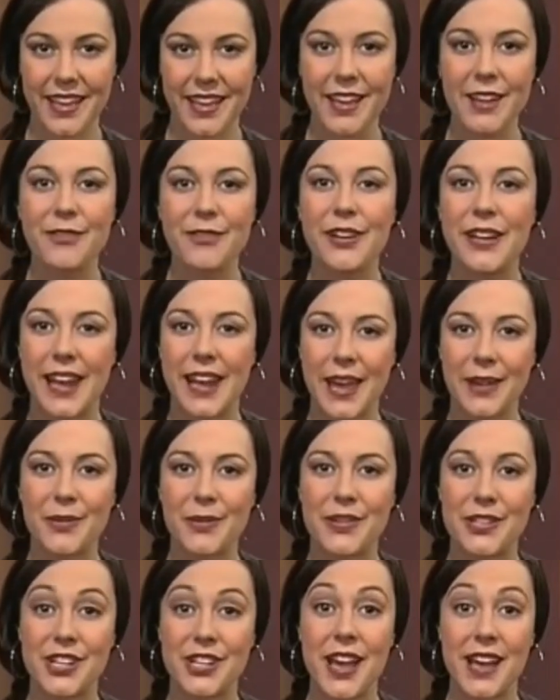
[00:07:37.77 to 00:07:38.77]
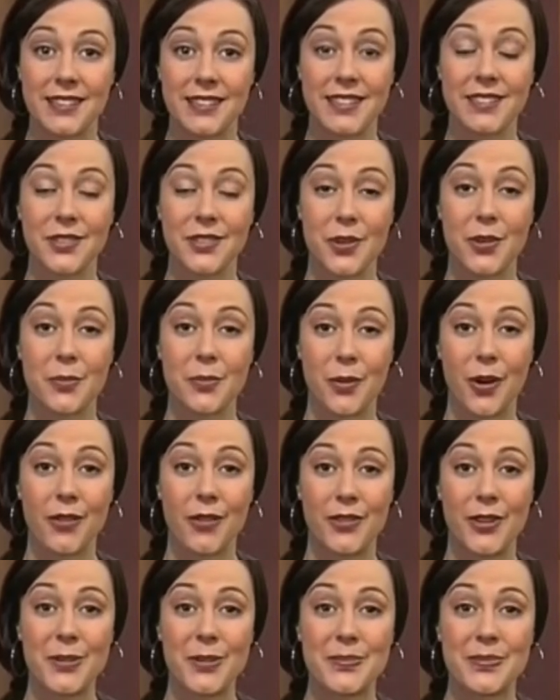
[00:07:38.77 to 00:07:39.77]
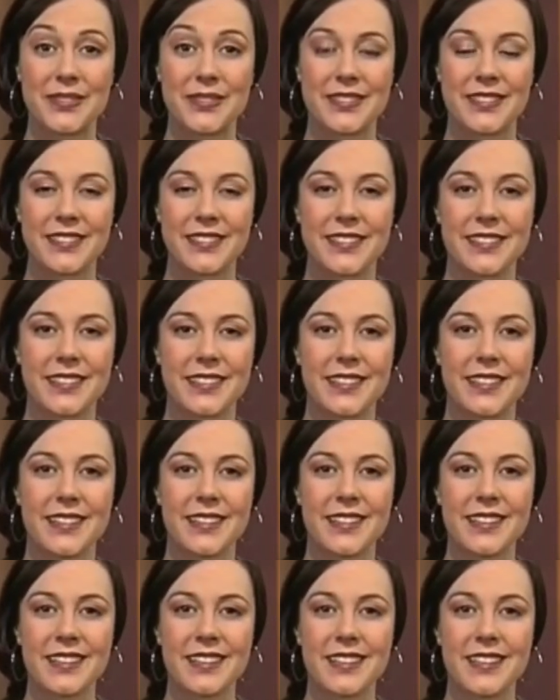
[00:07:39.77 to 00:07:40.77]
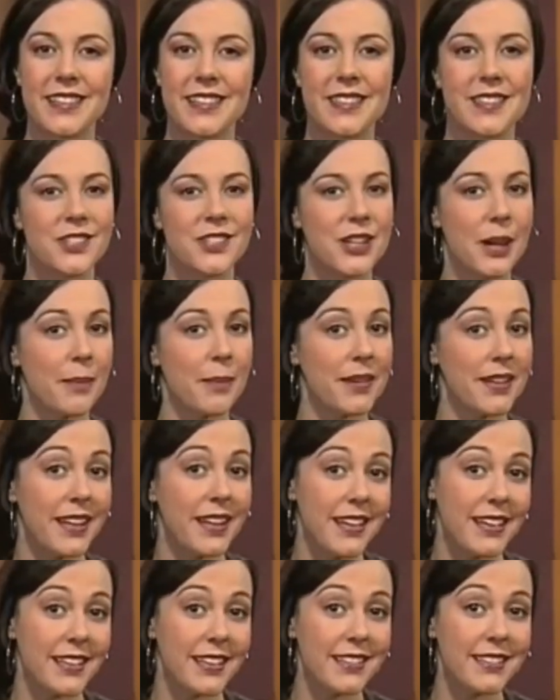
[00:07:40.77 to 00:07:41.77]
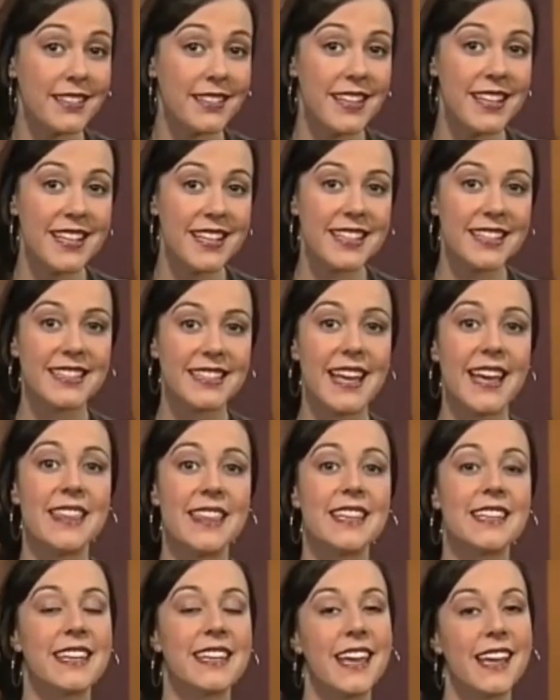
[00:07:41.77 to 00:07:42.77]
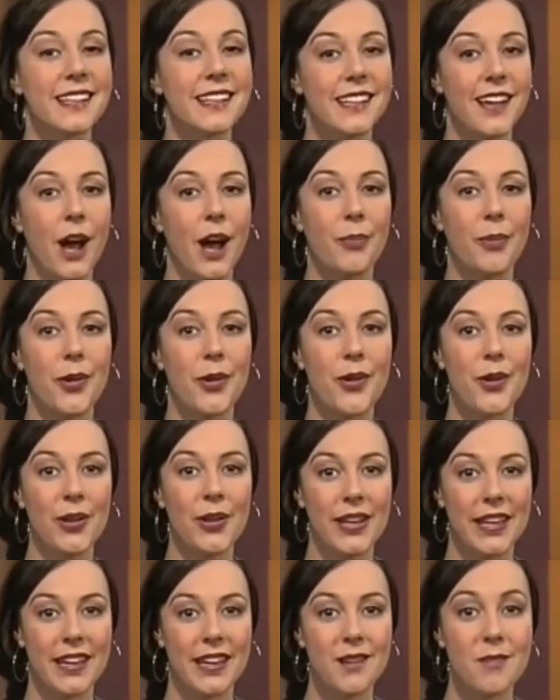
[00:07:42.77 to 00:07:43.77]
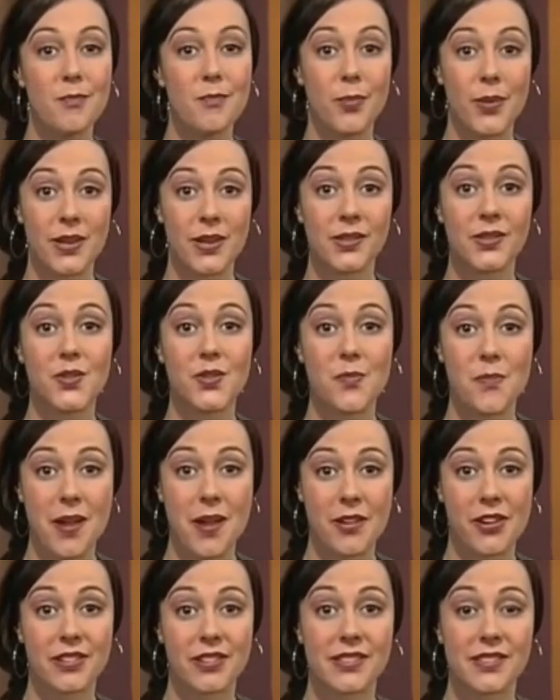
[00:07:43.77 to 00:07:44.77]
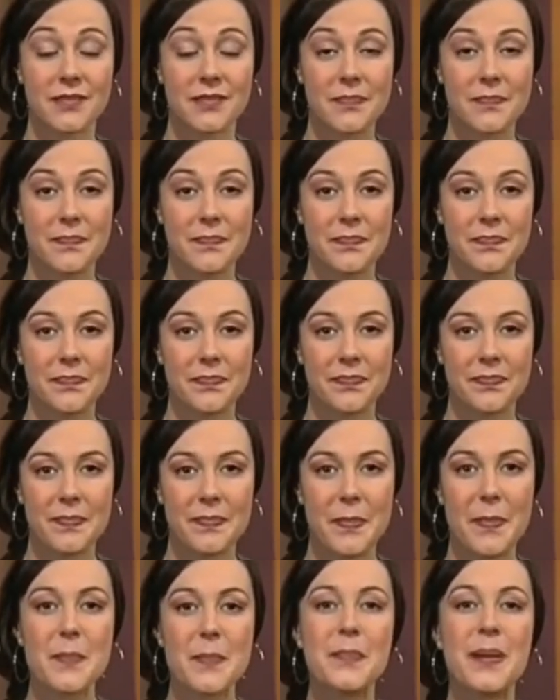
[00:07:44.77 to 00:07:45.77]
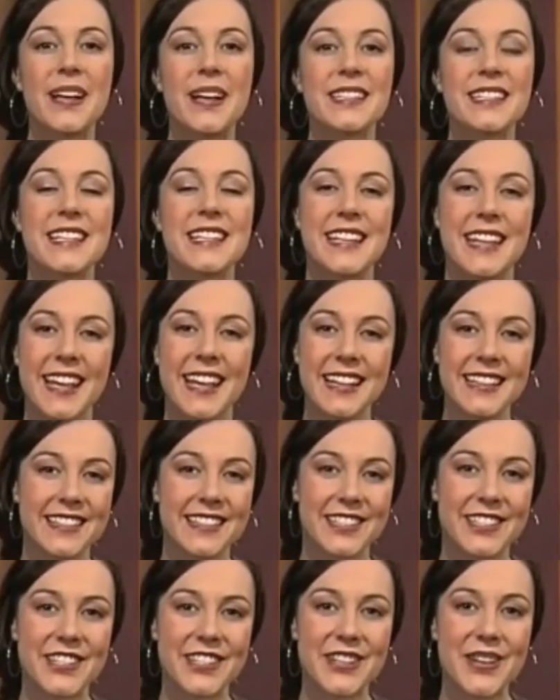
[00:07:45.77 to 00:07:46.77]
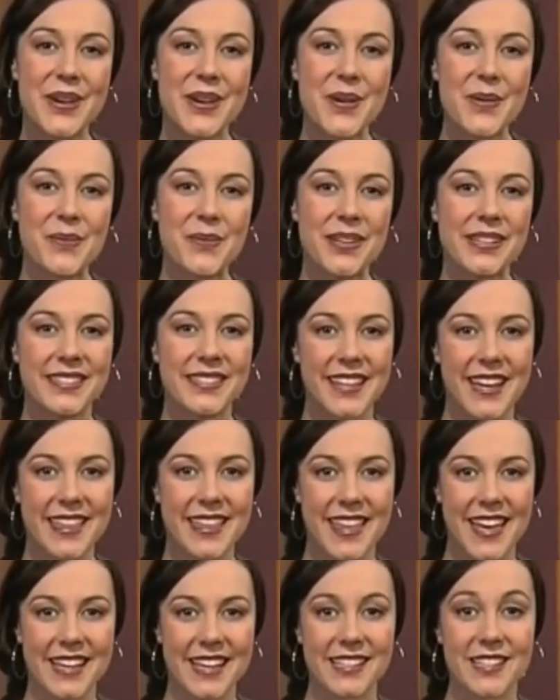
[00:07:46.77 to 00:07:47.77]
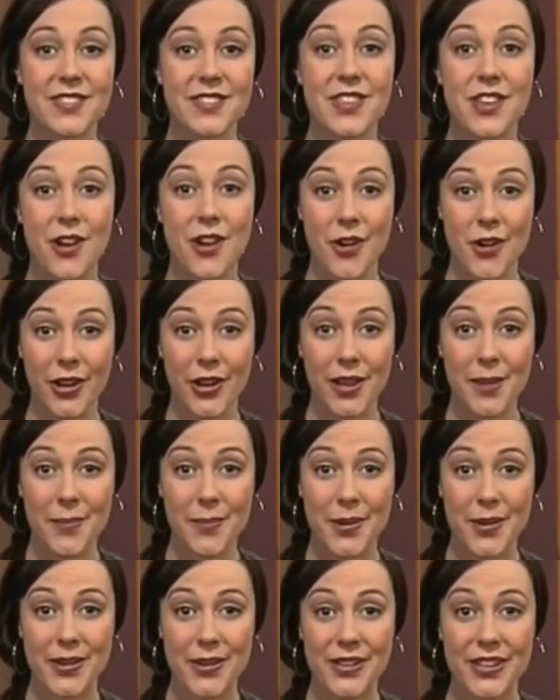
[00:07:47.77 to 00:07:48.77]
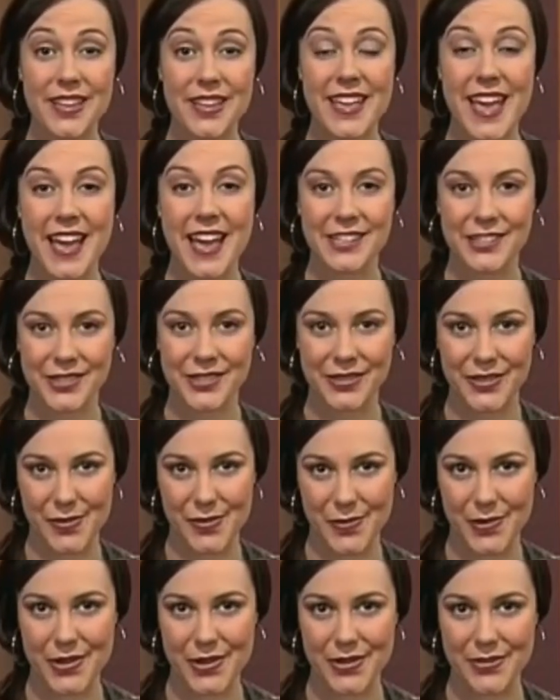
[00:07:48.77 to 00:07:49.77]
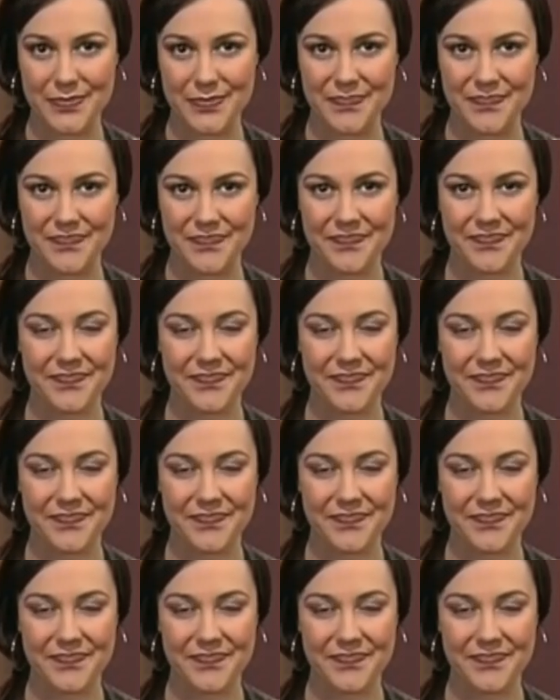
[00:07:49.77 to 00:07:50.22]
Every language has its own proverbs. The Japanese say that getting up early brings you merit. But in English, we say that the early bird catches the worm.